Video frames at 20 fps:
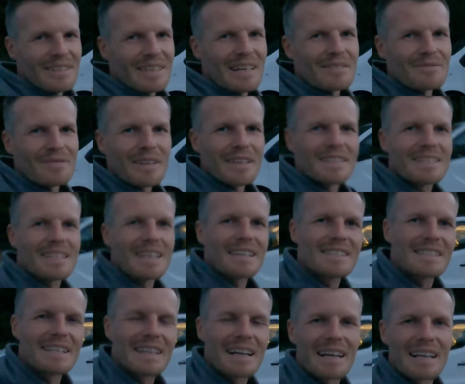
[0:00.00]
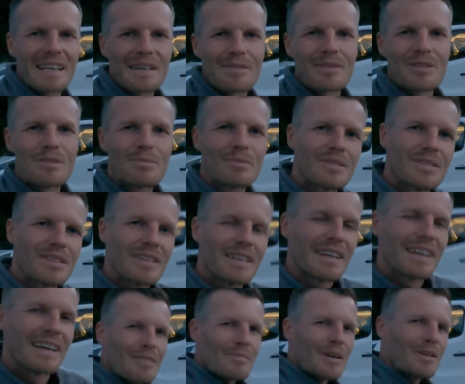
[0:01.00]
at that, fantastic. I can have a cup of tea
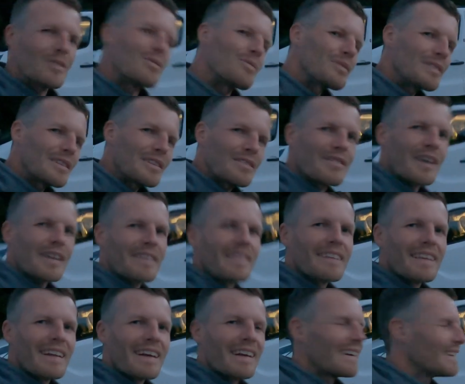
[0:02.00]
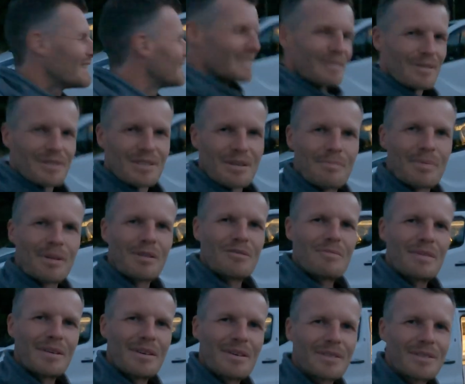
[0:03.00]
out my cool little van there, which I built with
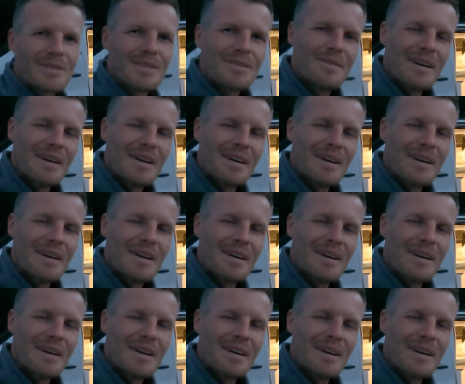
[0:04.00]
my own two